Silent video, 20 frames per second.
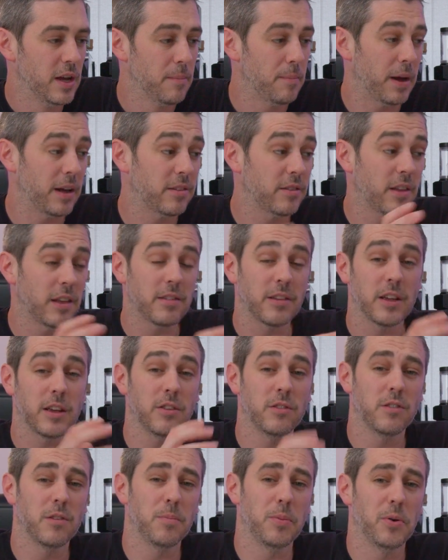But it says it
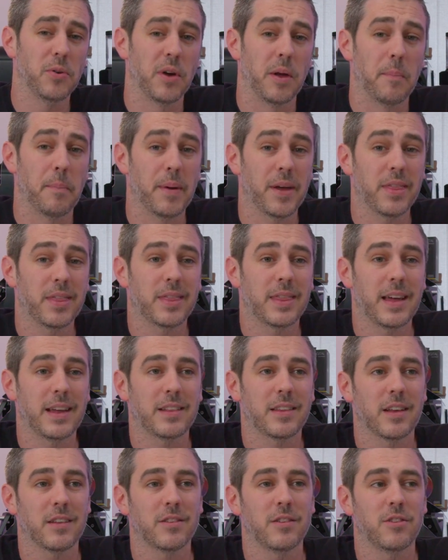can support it, but
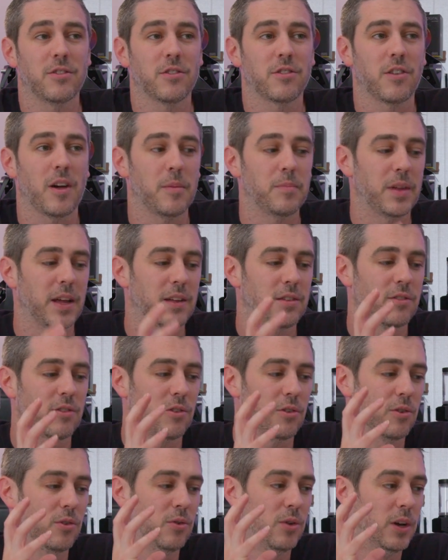that doesn't just come down
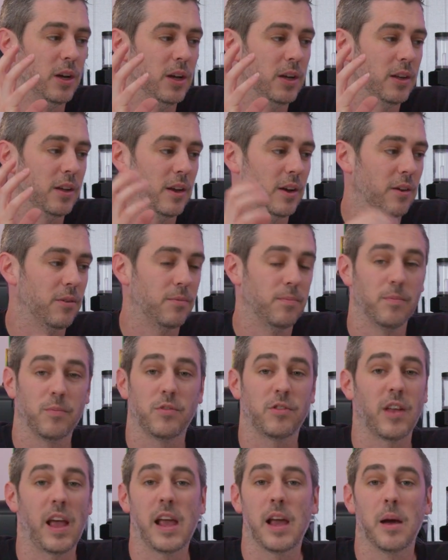to, you know,
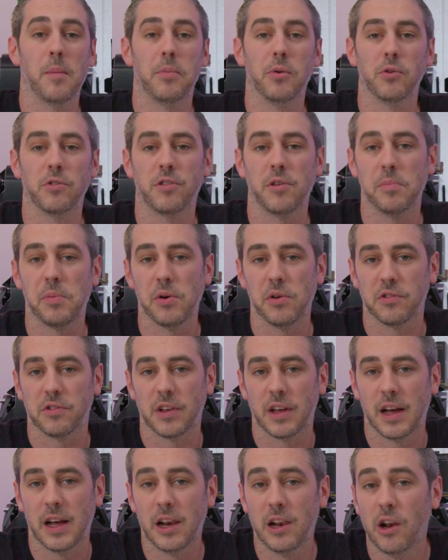saying a board
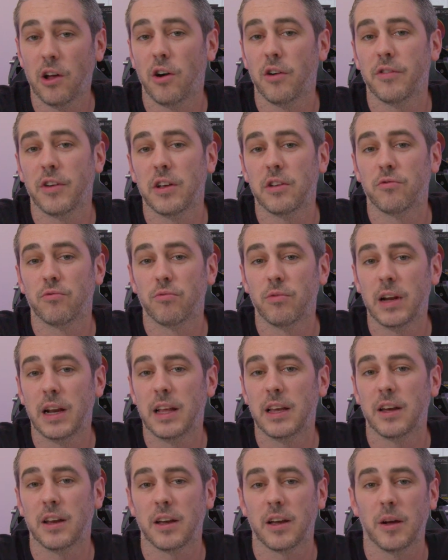supports it. A lot of it is
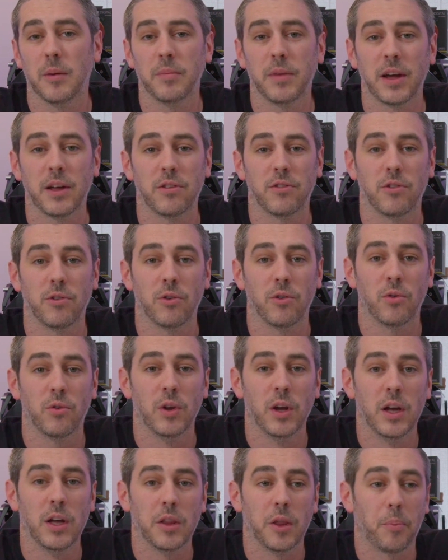really gonna come down to
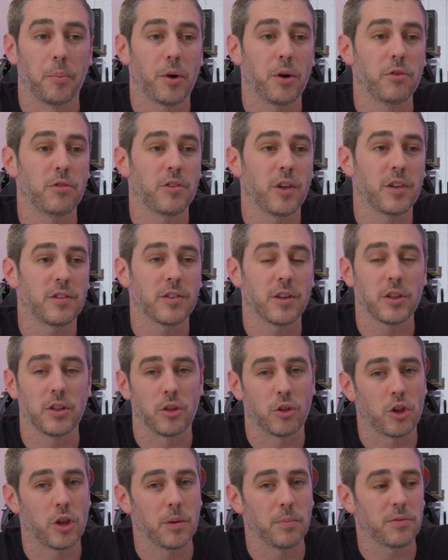the processor,
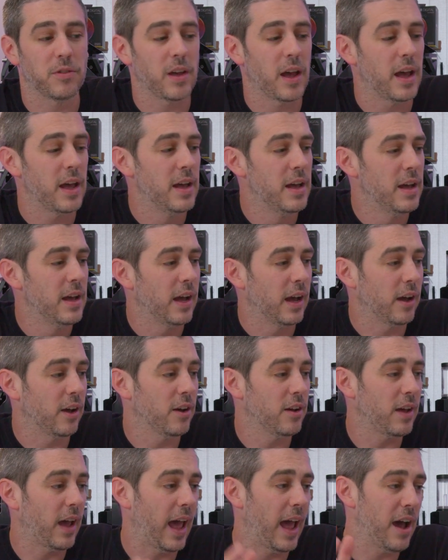the chipset, and
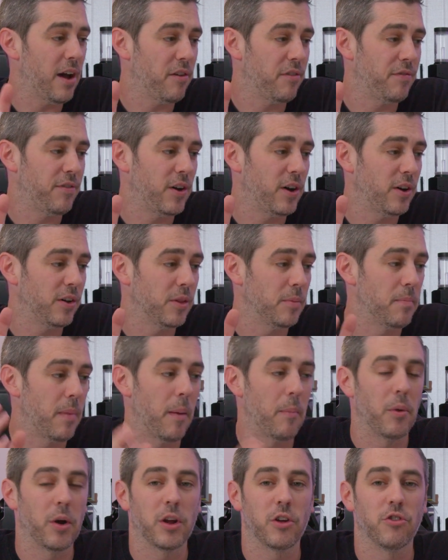kind of how far the
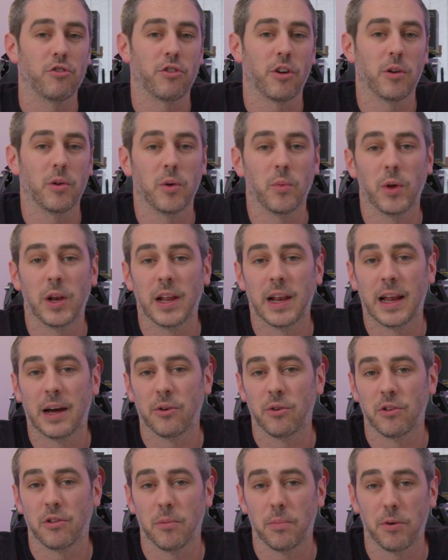memory controller will
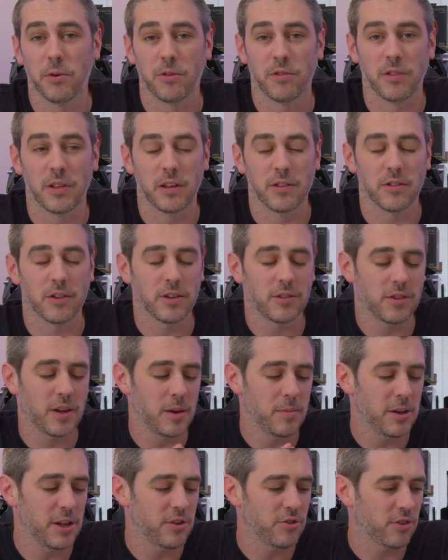allow you to push things. So it's
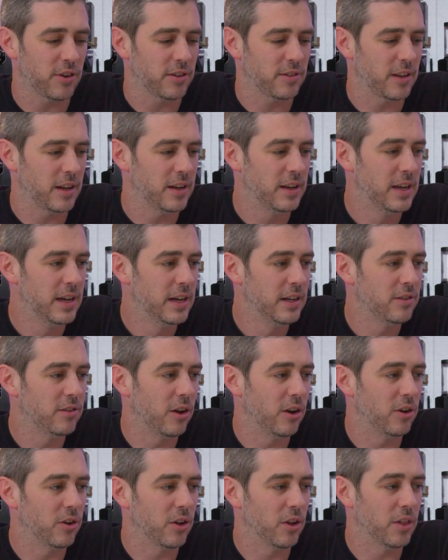gonna be interesting
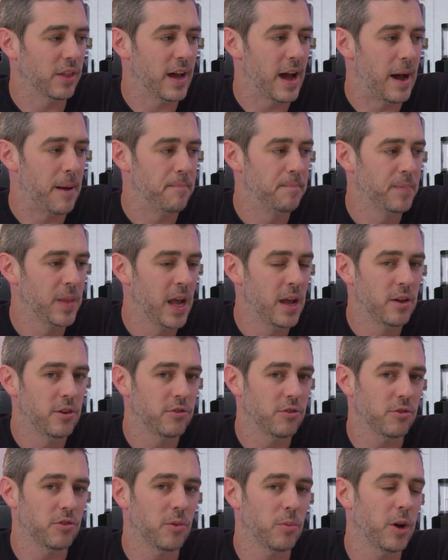to look at that.
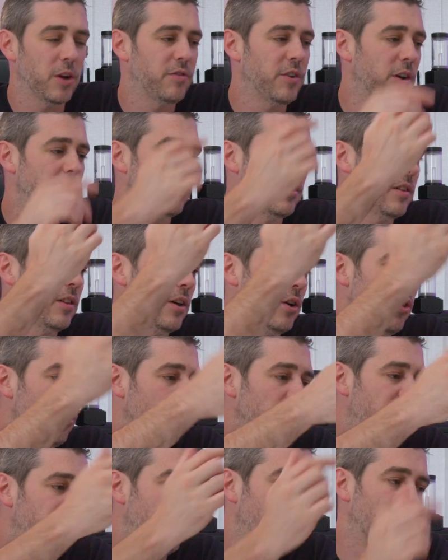It's also worth noting that
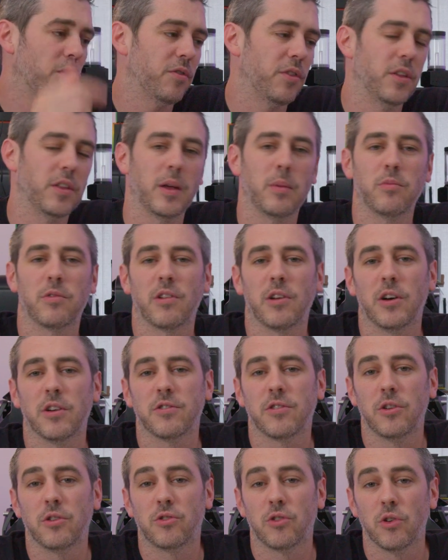all four of the DIMM
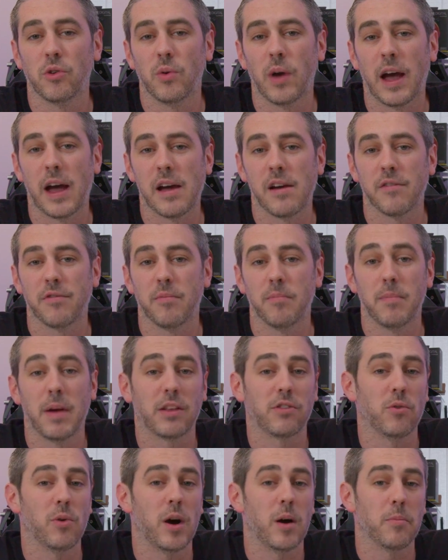slots do have
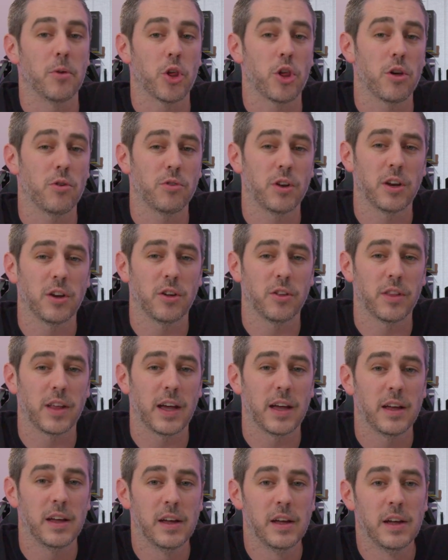metal armor shielding on
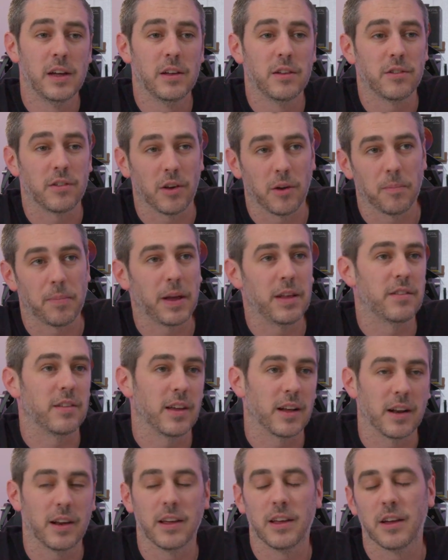there. So
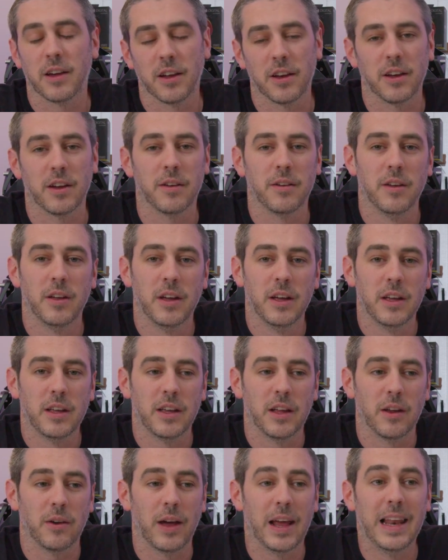basically you're gonna,
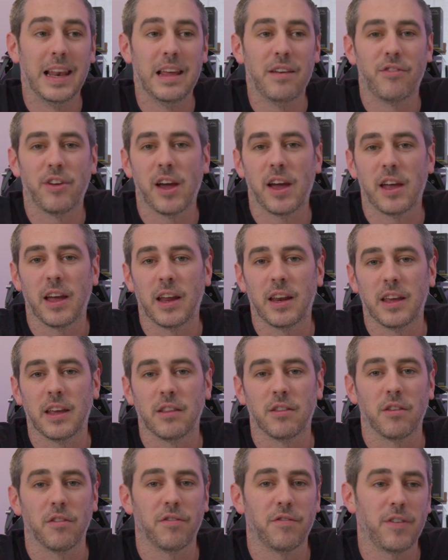you know, alleviate any
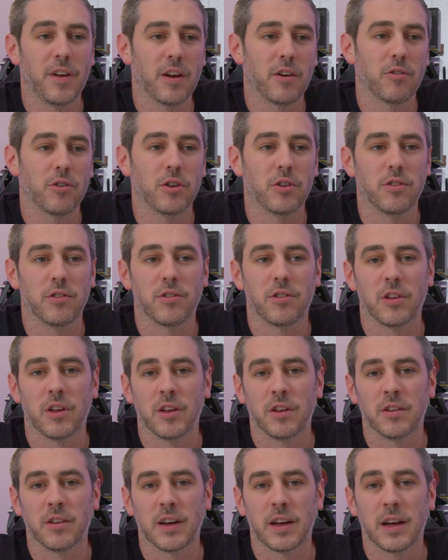interference
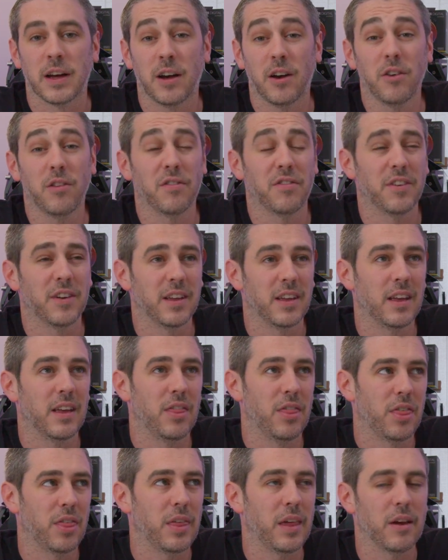and uh, hopefully
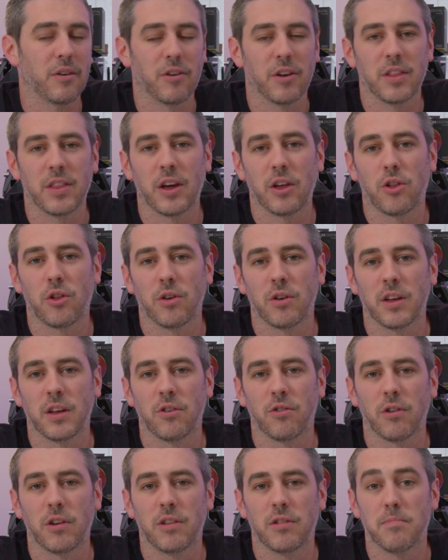in theory that should
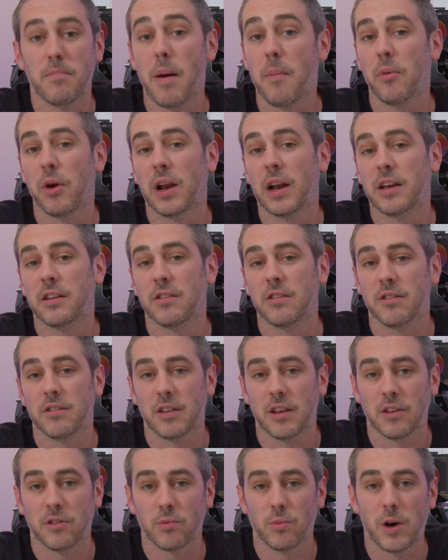increase memory
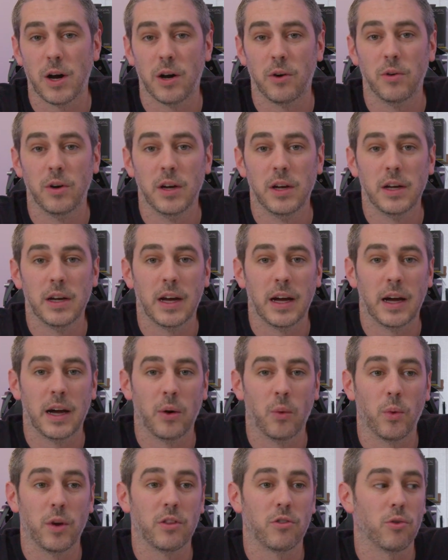latency as well uh,
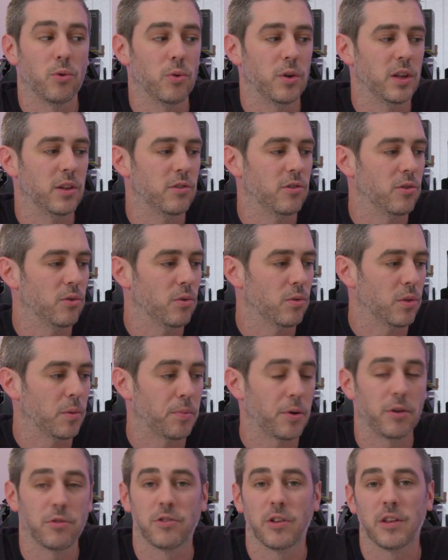when talking to the
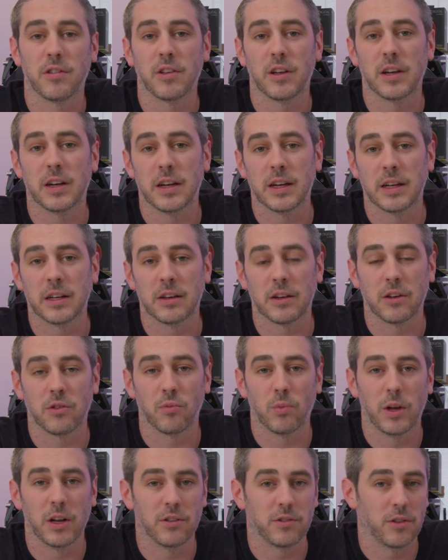processor and
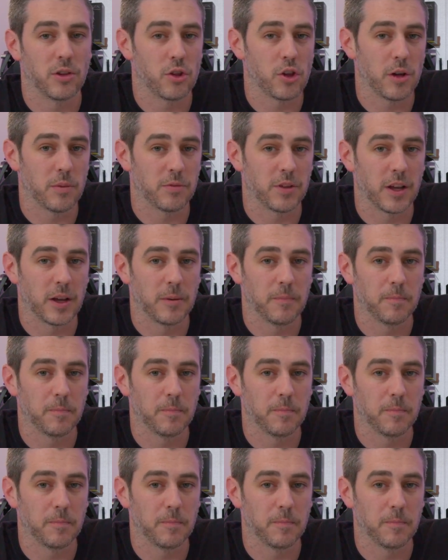as well as the chipset.